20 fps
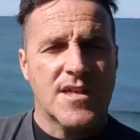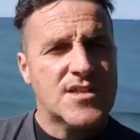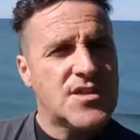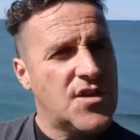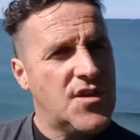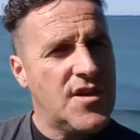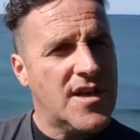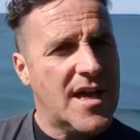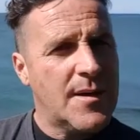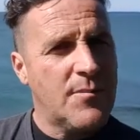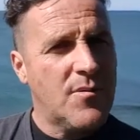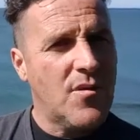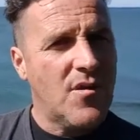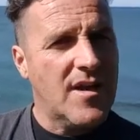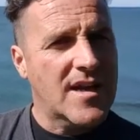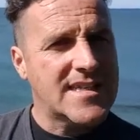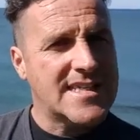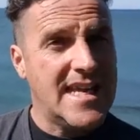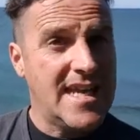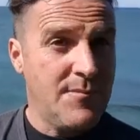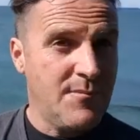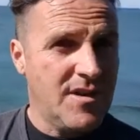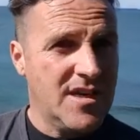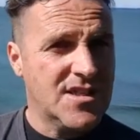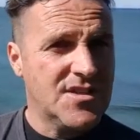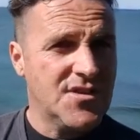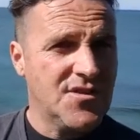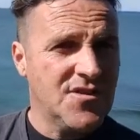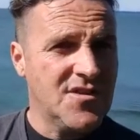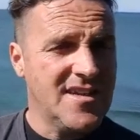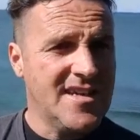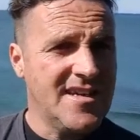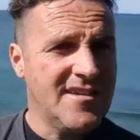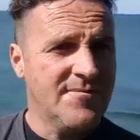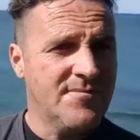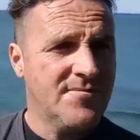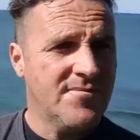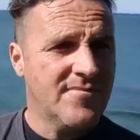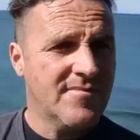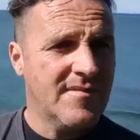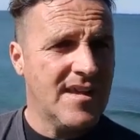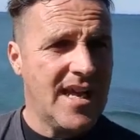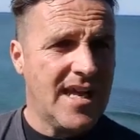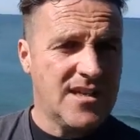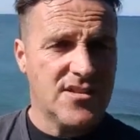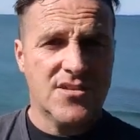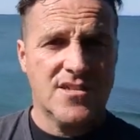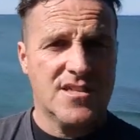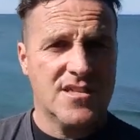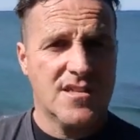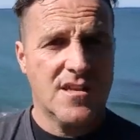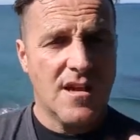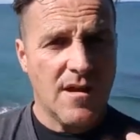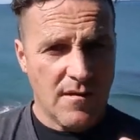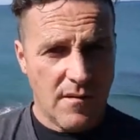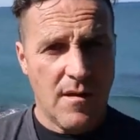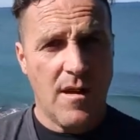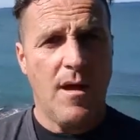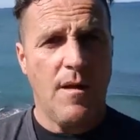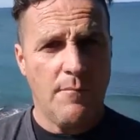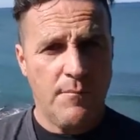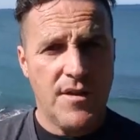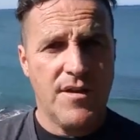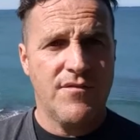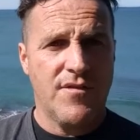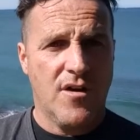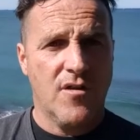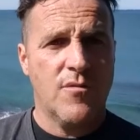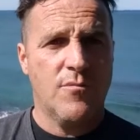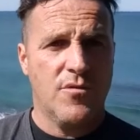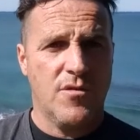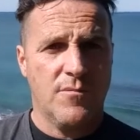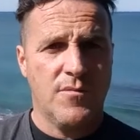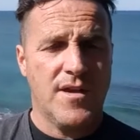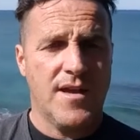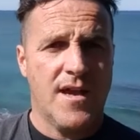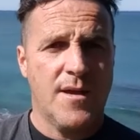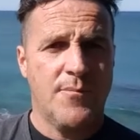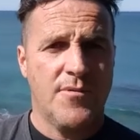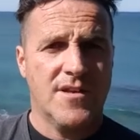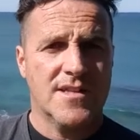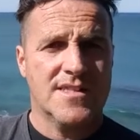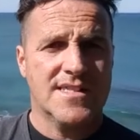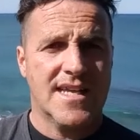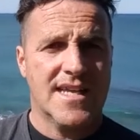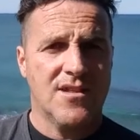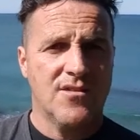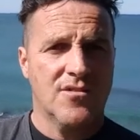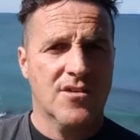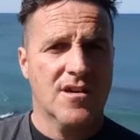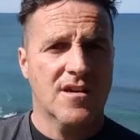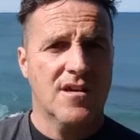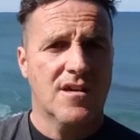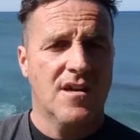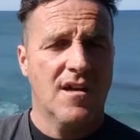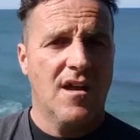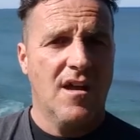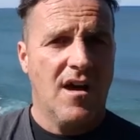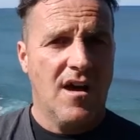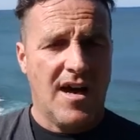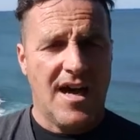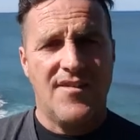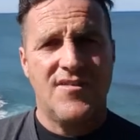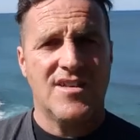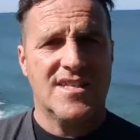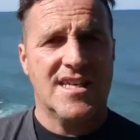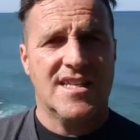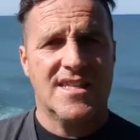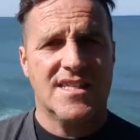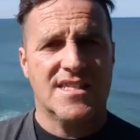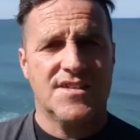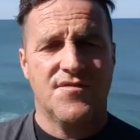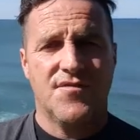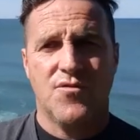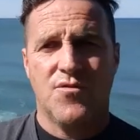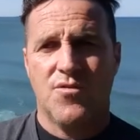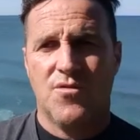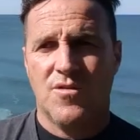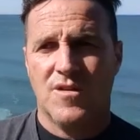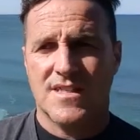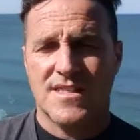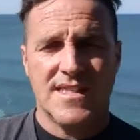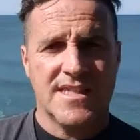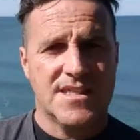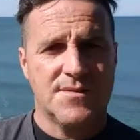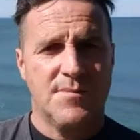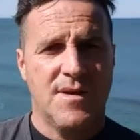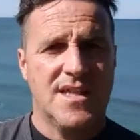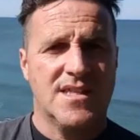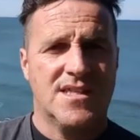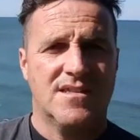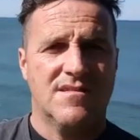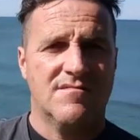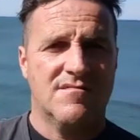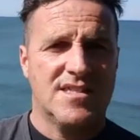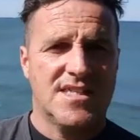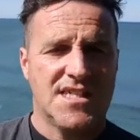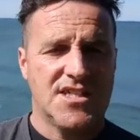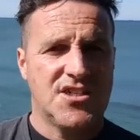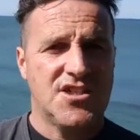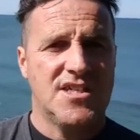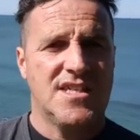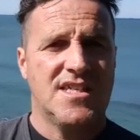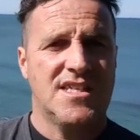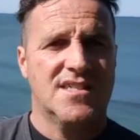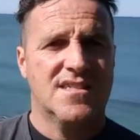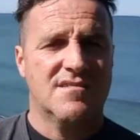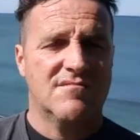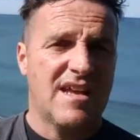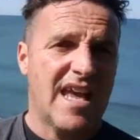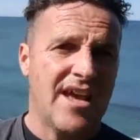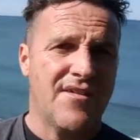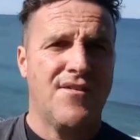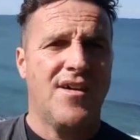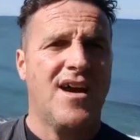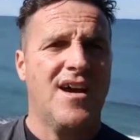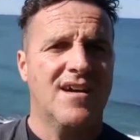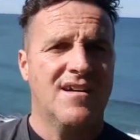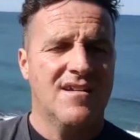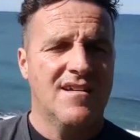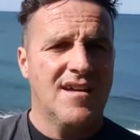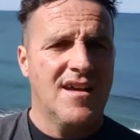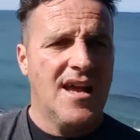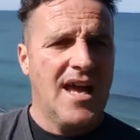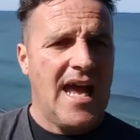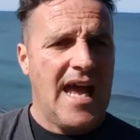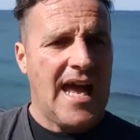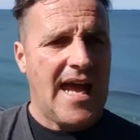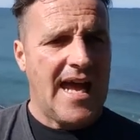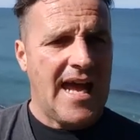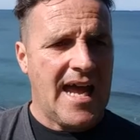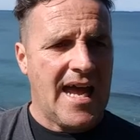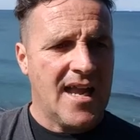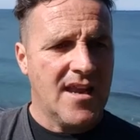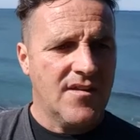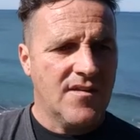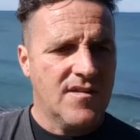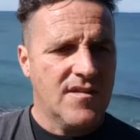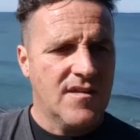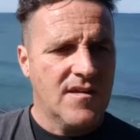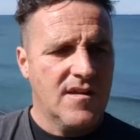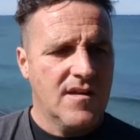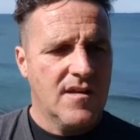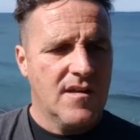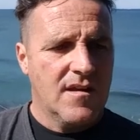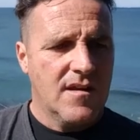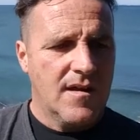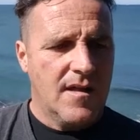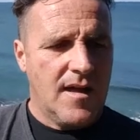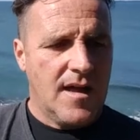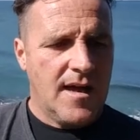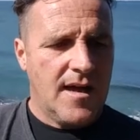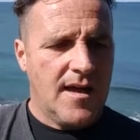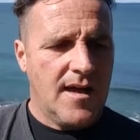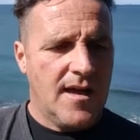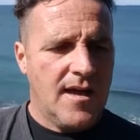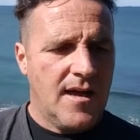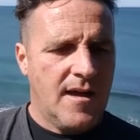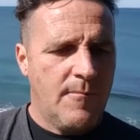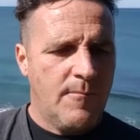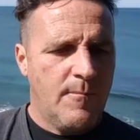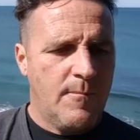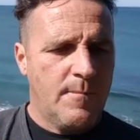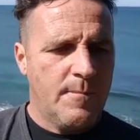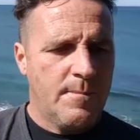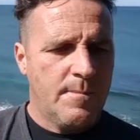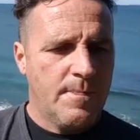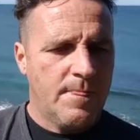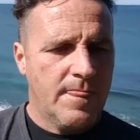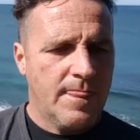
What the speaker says: turn up like 10 minutes early and just be vulnerable and be open and say, look, I haven't done this for 6 months, 6 years, ever. And I'm